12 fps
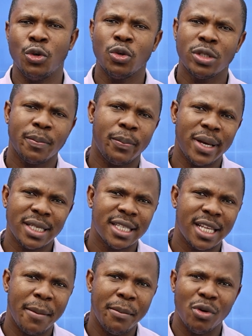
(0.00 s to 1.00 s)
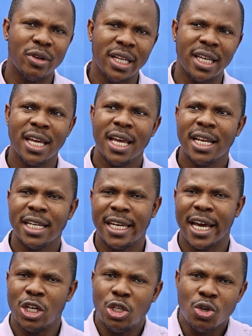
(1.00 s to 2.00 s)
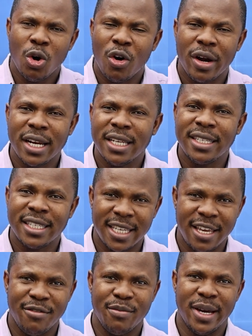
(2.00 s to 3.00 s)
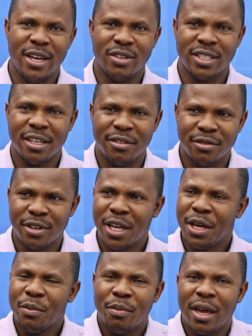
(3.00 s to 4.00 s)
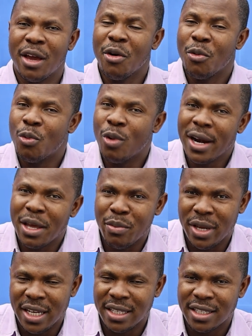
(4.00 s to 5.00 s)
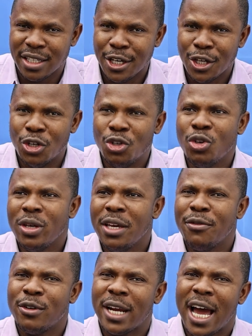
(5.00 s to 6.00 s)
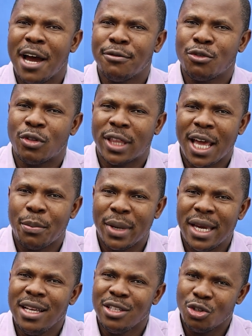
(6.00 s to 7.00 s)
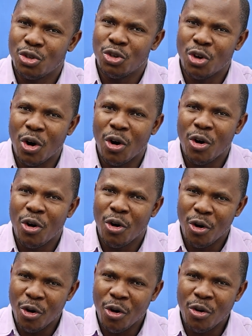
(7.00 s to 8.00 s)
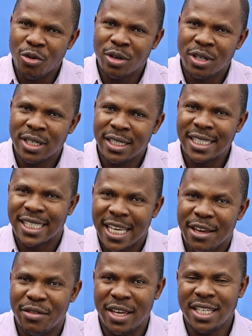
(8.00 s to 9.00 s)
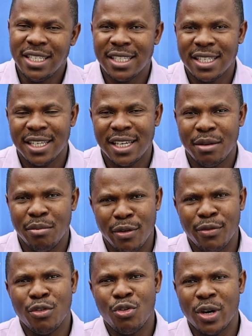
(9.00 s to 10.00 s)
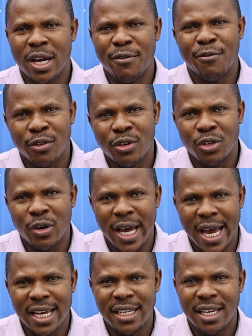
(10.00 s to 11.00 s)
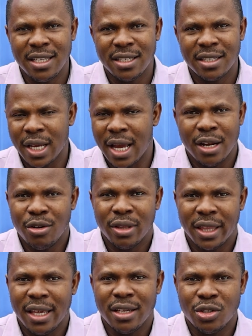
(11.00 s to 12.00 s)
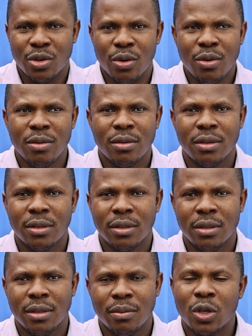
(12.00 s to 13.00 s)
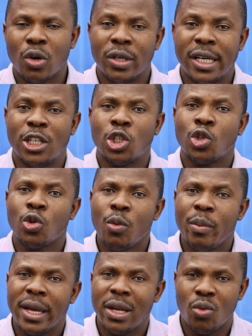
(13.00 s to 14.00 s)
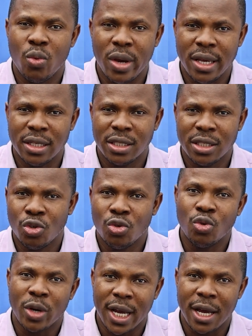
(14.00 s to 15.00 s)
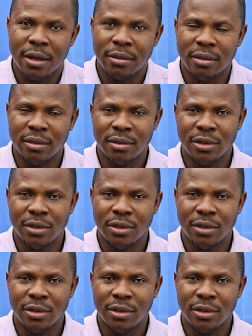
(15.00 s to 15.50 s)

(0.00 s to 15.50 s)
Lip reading: those personal money that you already save by yourself. But wait a minute, do you even have to tap into your own savings before you can fund your ideas? I don't think so, because there's so many ways you can,